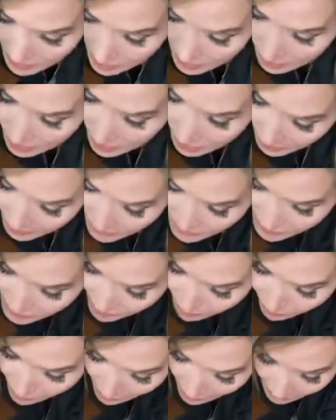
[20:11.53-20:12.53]

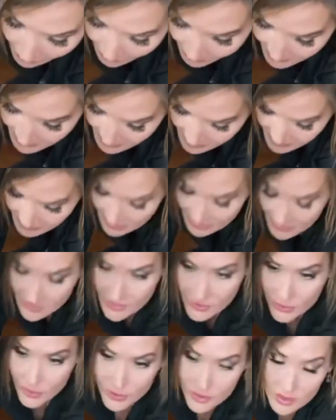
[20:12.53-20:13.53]
Larger pots,
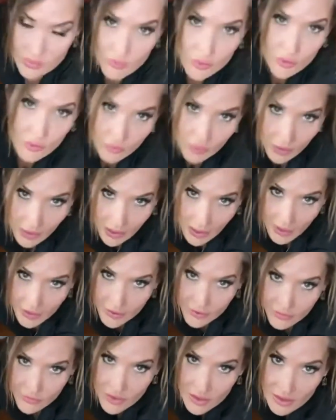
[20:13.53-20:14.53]
easier to move around
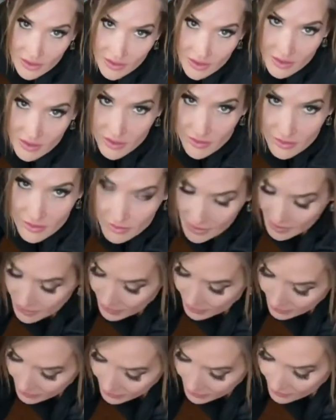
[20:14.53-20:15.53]
if you
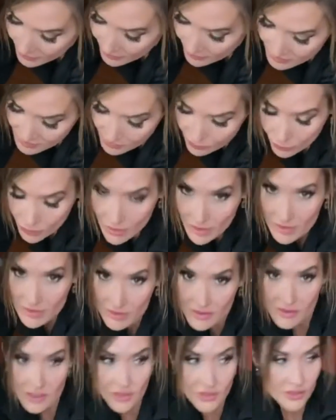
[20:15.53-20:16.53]
get some
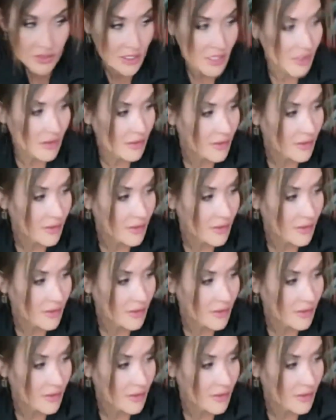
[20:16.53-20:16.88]
wheels underneath